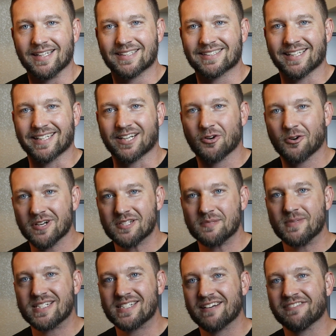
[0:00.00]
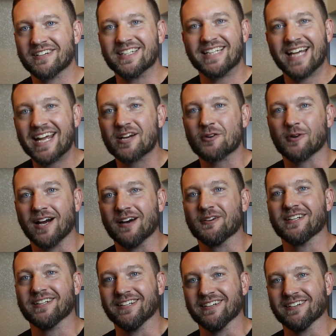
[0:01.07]
It's like Christmas every day
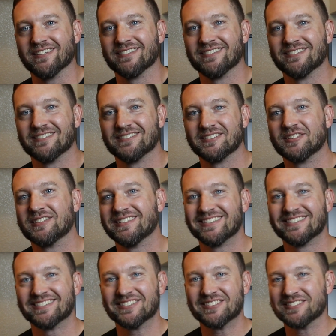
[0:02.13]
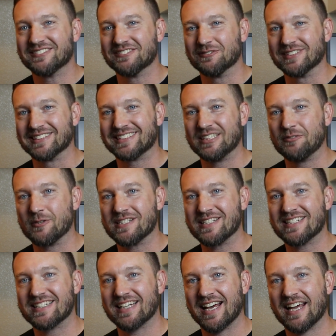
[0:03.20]
around here. Want to see what's
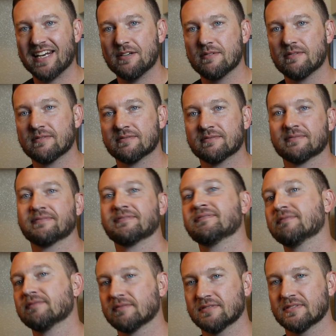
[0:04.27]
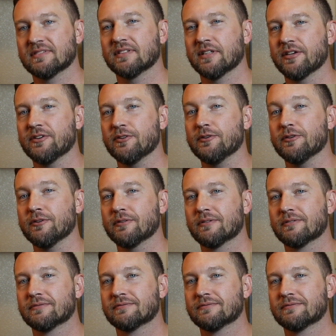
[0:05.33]
inside? You do.